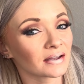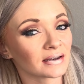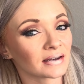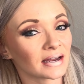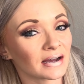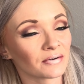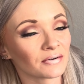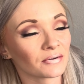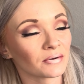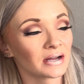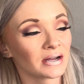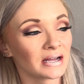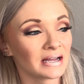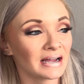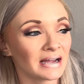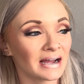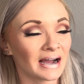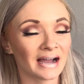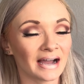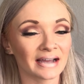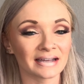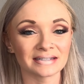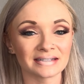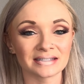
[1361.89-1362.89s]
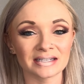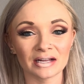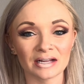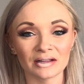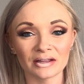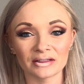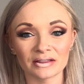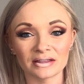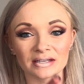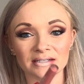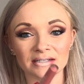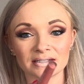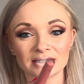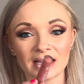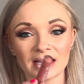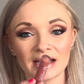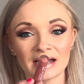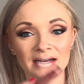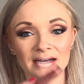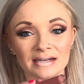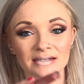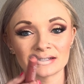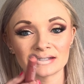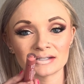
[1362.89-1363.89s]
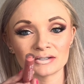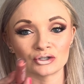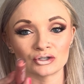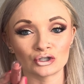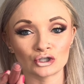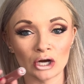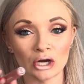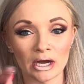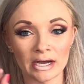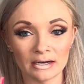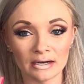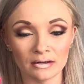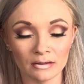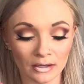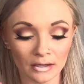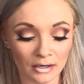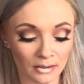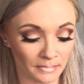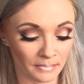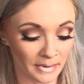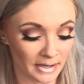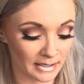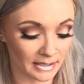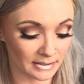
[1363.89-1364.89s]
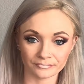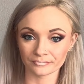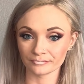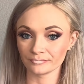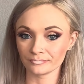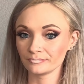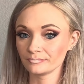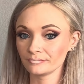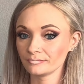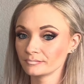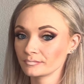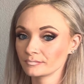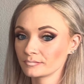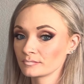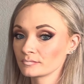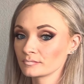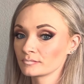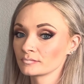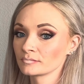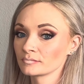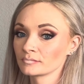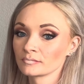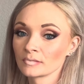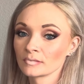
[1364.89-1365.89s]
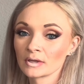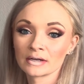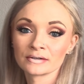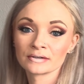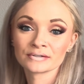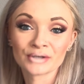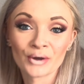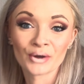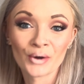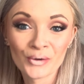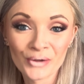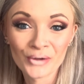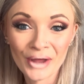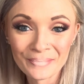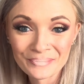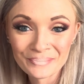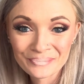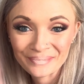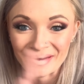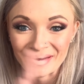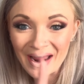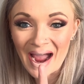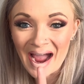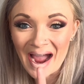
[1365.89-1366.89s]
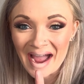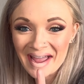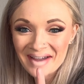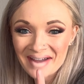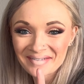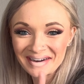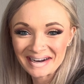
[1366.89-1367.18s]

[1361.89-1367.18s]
Now, I can tell that this has dried a little bit. So hold on, I have an